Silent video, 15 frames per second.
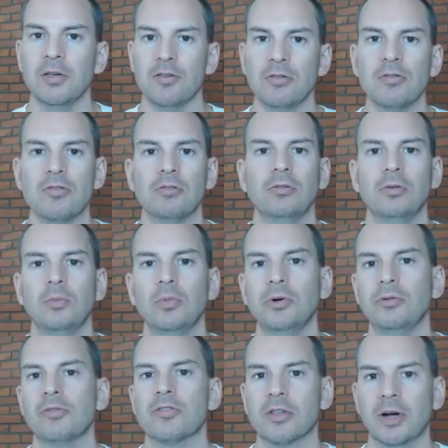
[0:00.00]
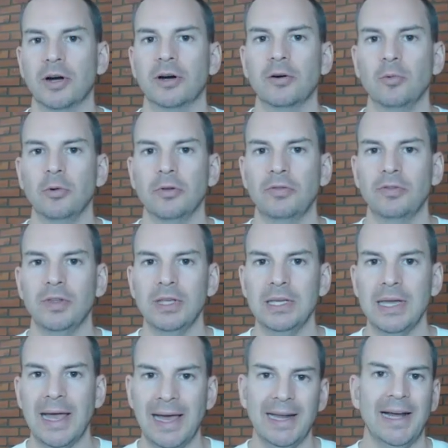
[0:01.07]
As usual, we'll start with
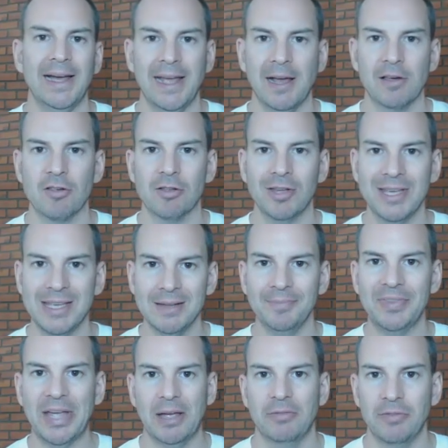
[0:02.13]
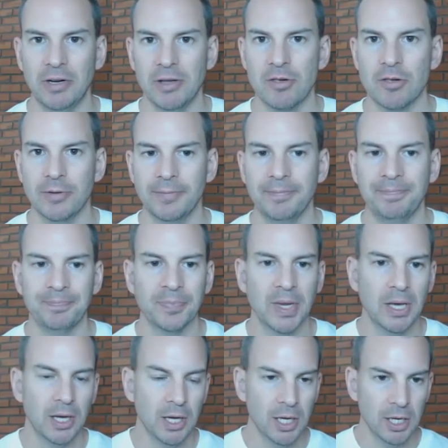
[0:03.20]
the NIST definition.
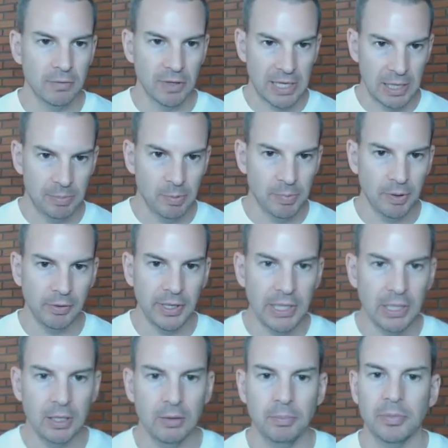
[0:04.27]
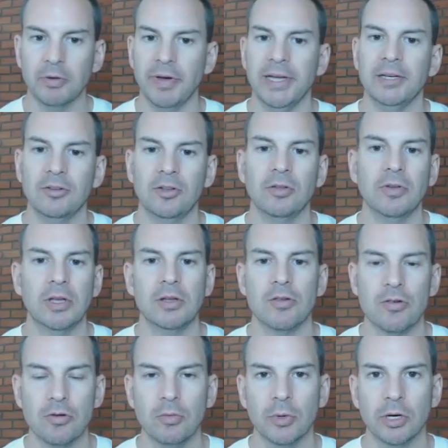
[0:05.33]
The capability provided to the
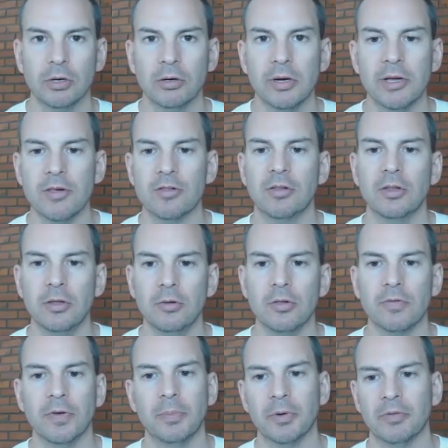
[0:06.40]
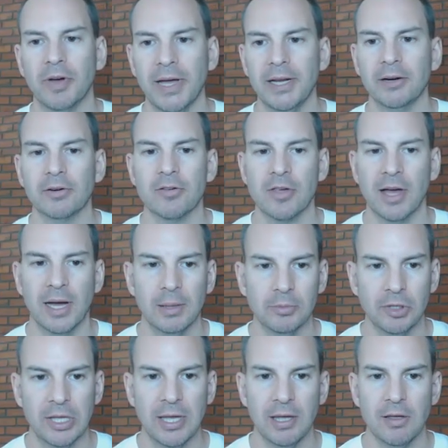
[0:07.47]
consumer is to use the provider's
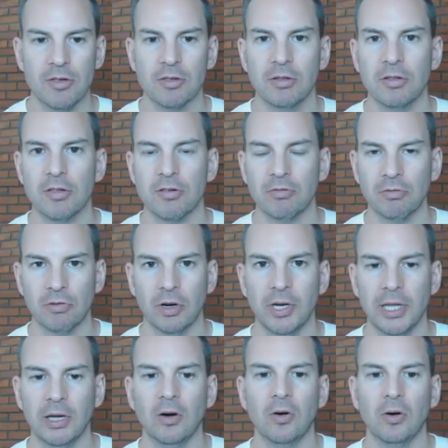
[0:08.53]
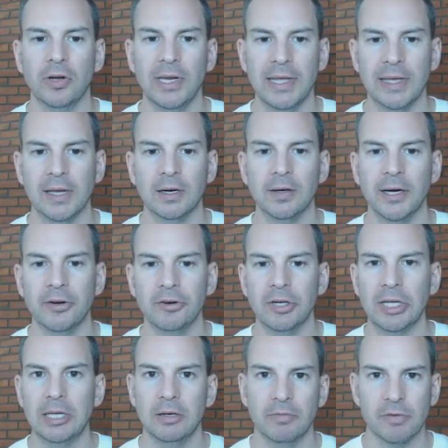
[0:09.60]
applications running on a
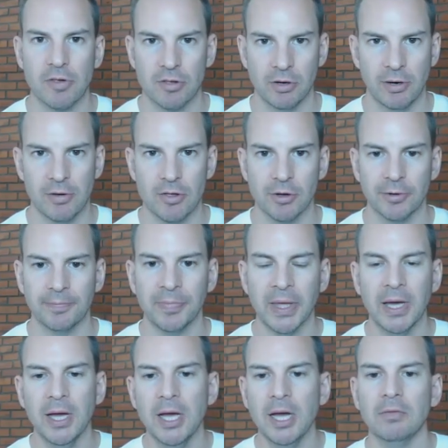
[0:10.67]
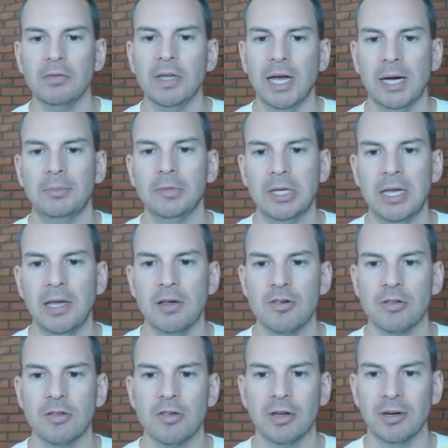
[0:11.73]
cloud infrastructure. The
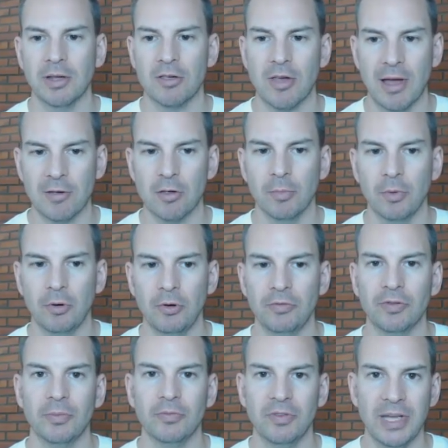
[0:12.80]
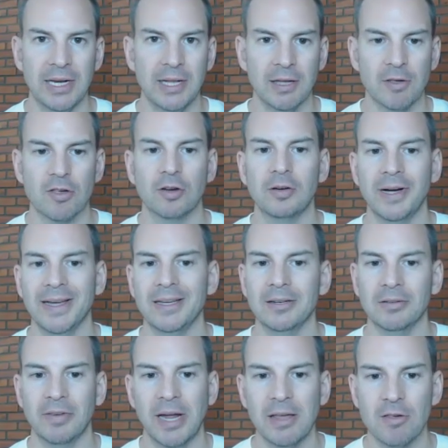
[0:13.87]
applications are accessible from various
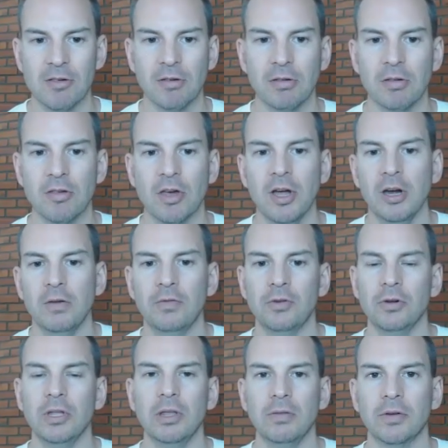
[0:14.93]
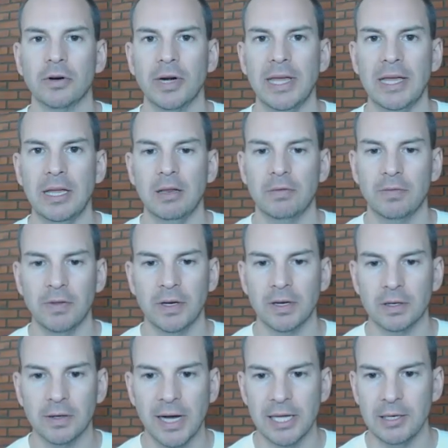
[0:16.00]
client devices through either a
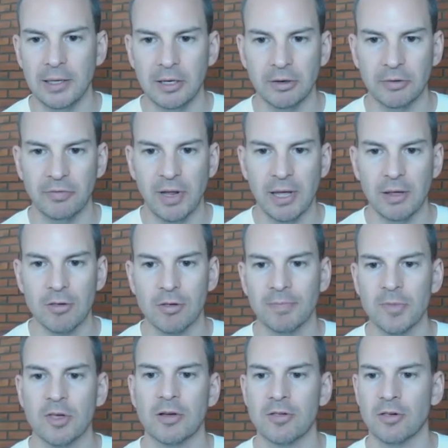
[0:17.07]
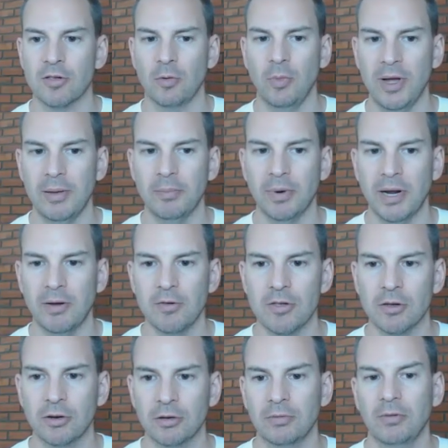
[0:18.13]
thin client interface, such as a web
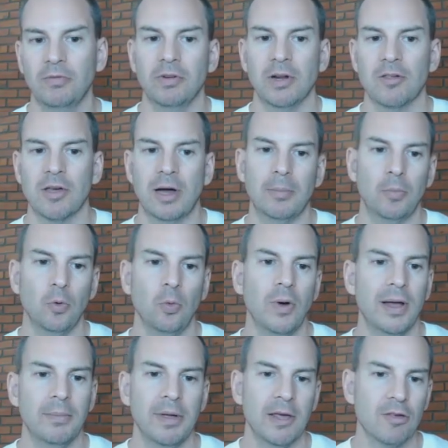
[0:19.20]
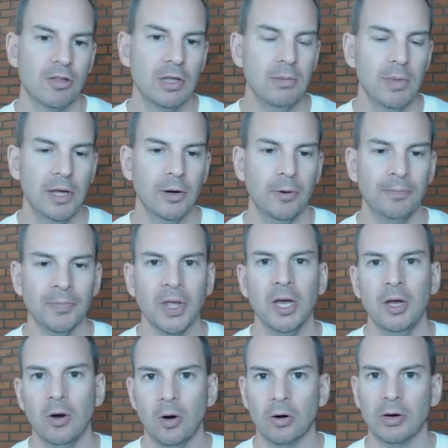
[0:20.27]
browser, for example, web based email,
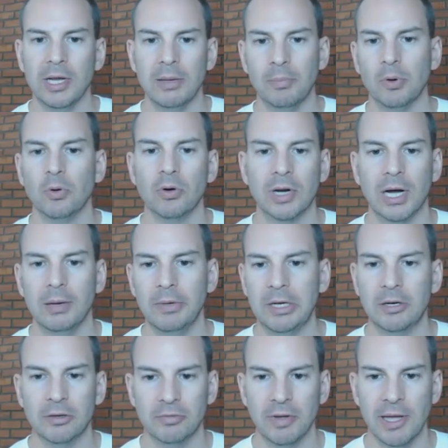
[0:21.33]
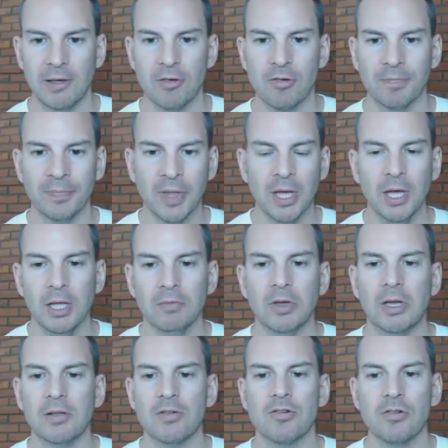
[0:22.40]
or a program interface.
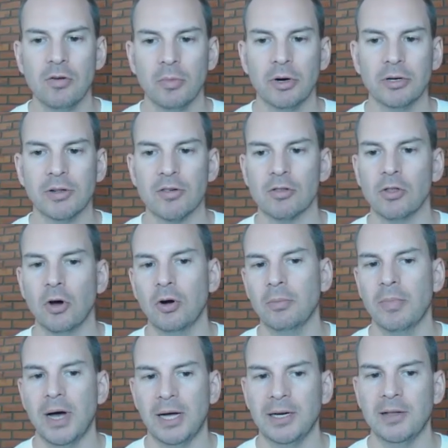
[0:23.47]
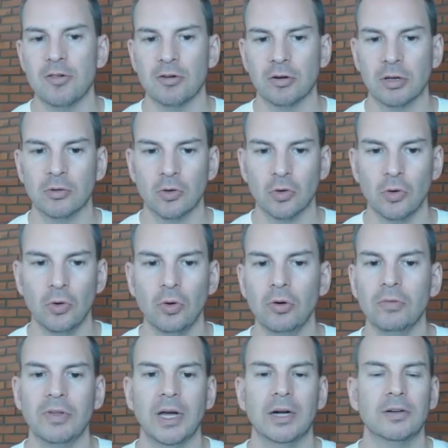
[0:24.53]
The consumer does not manage or
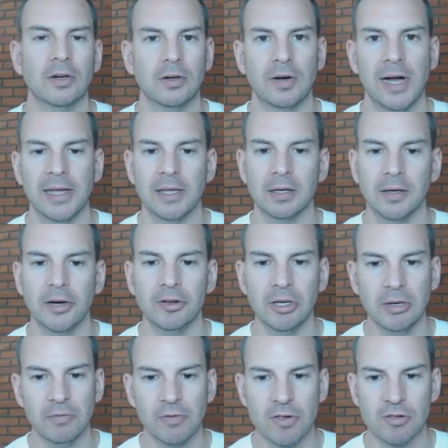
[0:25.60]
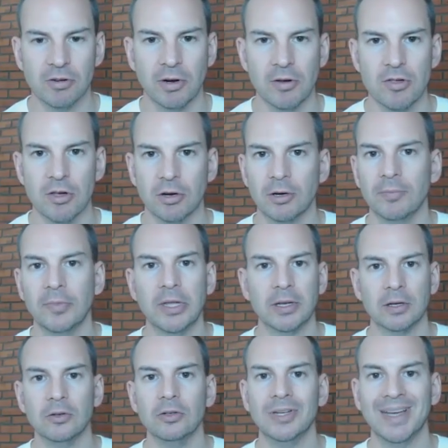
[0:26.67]
control the underlying cloud infrastructure,
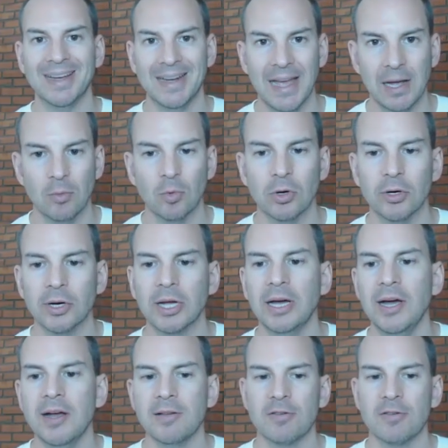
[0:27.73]
including network,